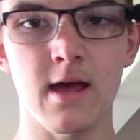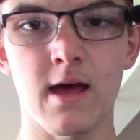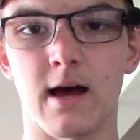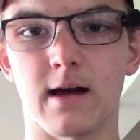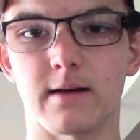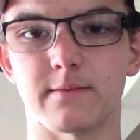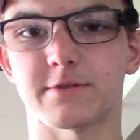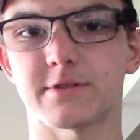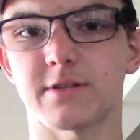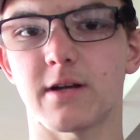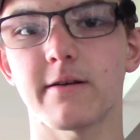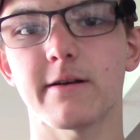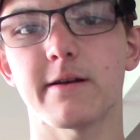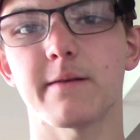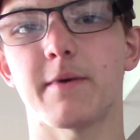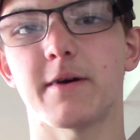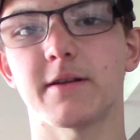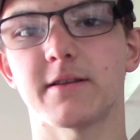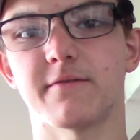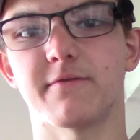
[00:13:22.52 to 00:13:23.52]
I'm sorry
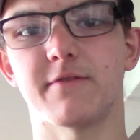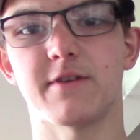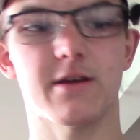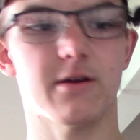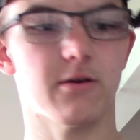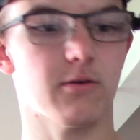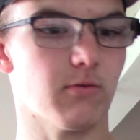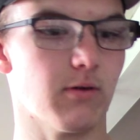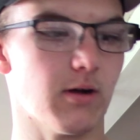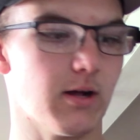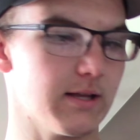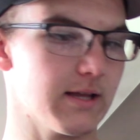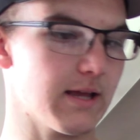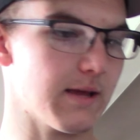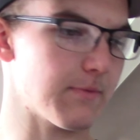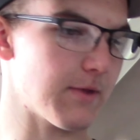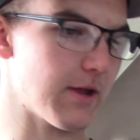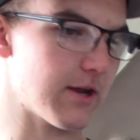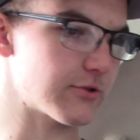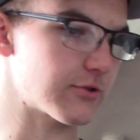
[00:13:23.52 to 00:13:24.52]
about the video quality.
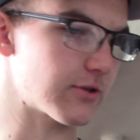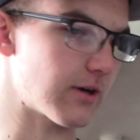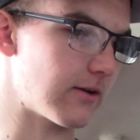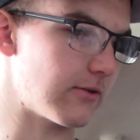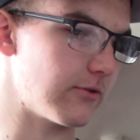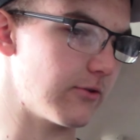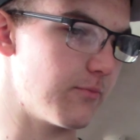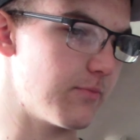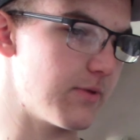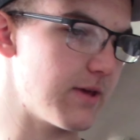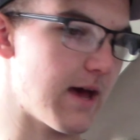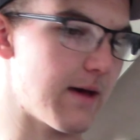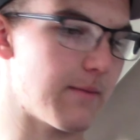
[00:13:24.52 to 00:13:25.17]
I'm not sure how it'll be.